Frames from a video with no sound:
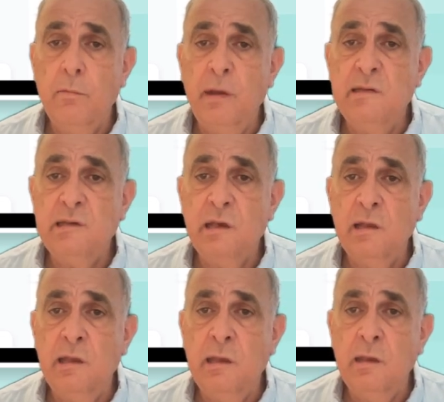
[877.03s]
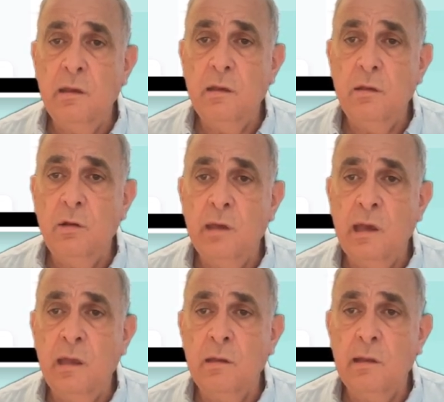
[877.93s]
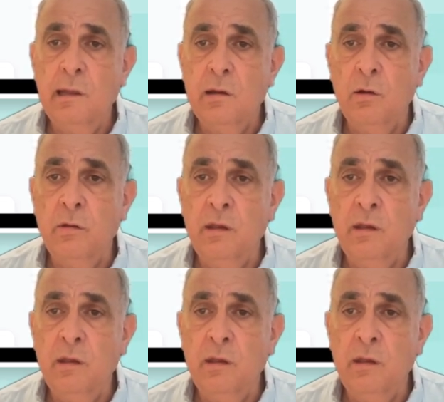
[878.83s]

basically you can click on